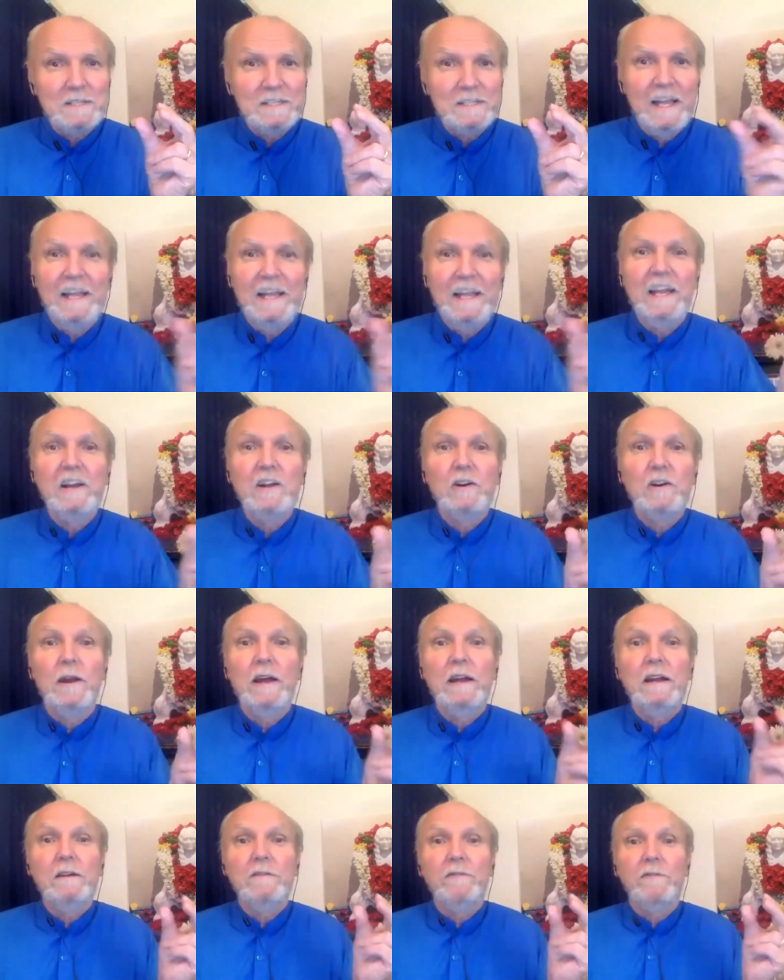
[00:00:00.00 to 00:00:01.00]
taking
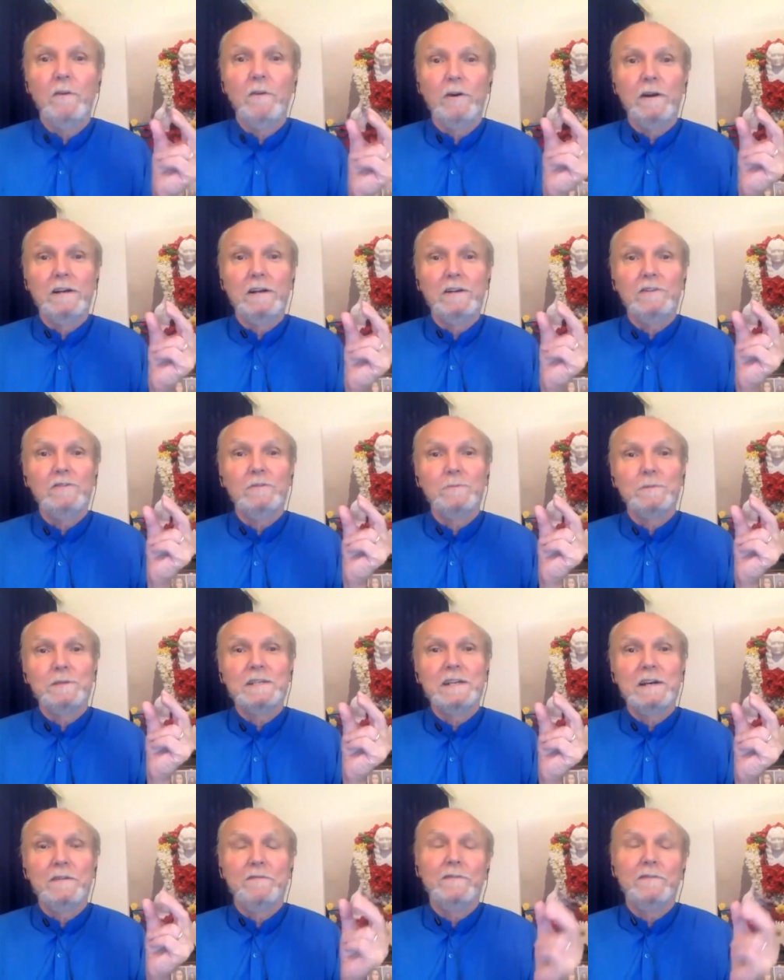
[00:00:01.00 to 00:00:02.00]
credit for it to
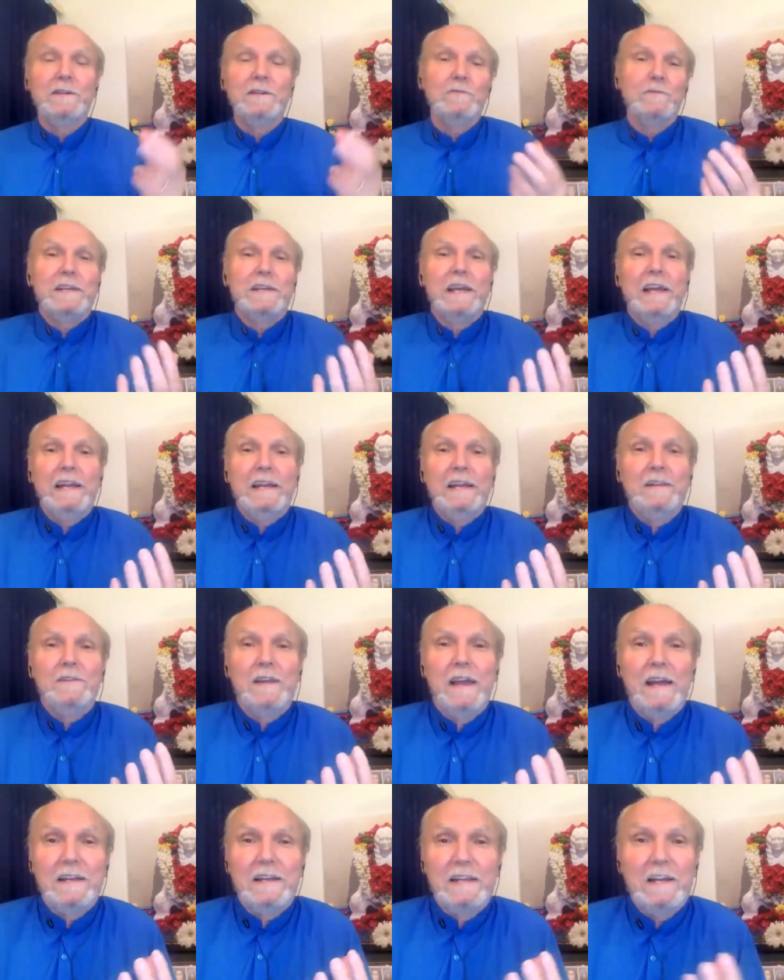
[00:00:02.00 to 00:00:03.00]
himself. He was gaining
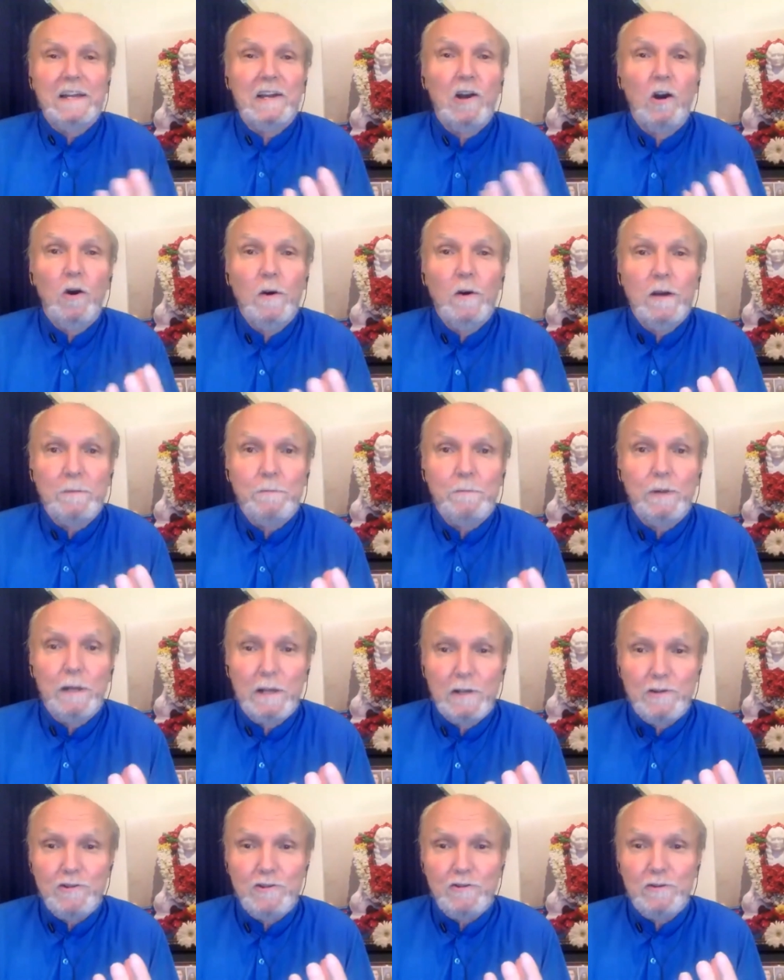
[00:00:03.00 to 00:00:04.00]
that egoic
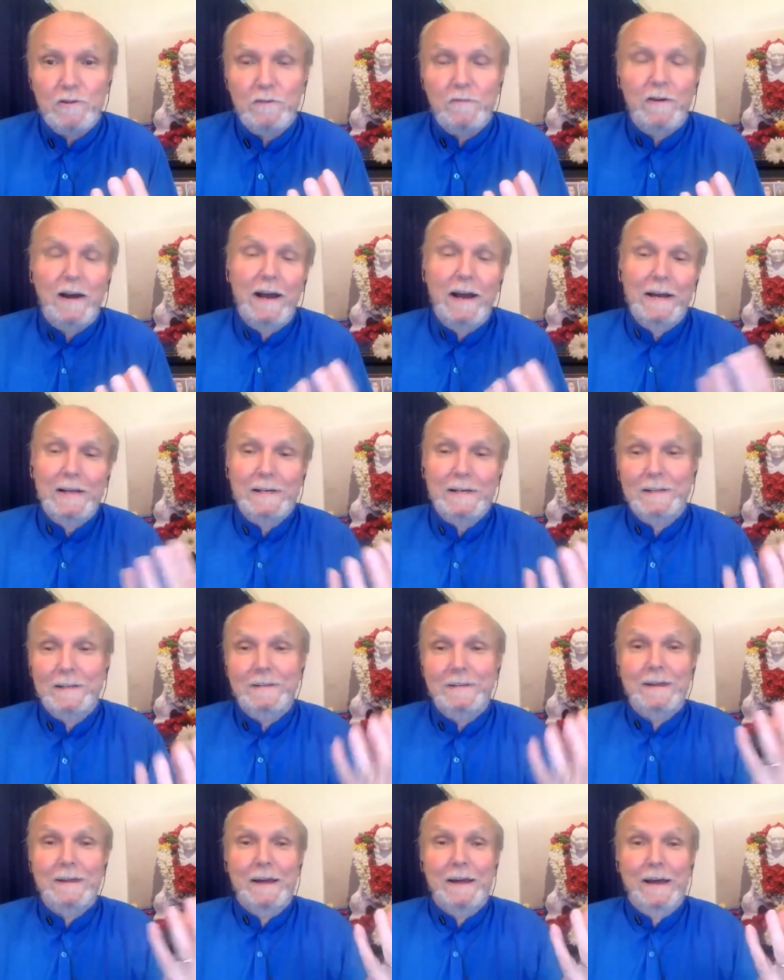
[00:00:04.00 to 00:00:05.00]
pleasure of, I
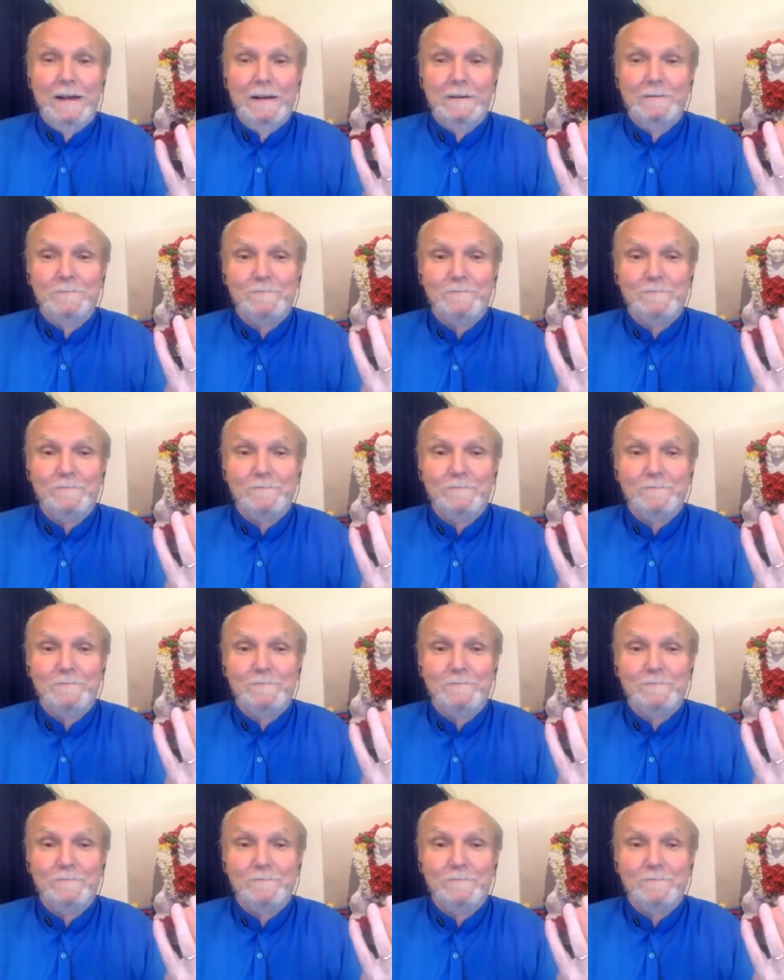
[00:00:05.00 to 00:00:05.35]
did that.